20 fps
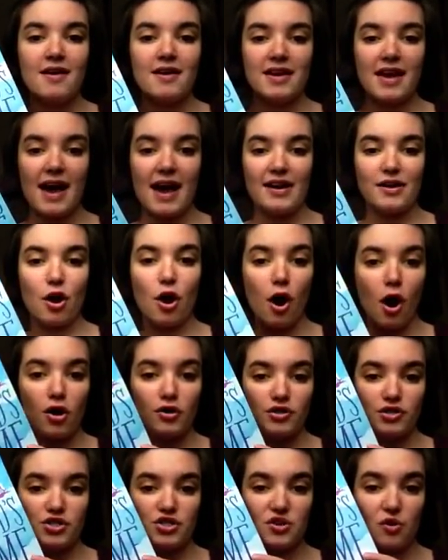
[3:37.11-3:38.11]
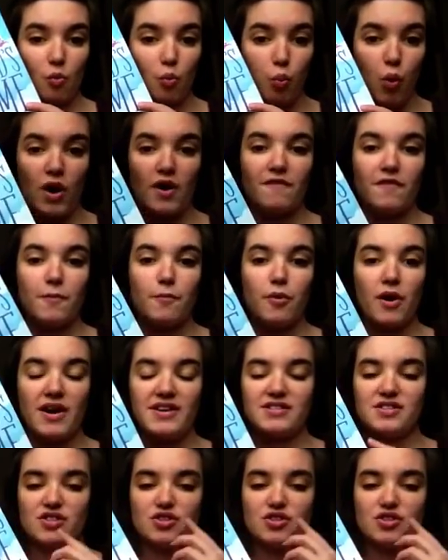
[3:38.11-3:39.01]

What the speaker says: can answer one of the prayers,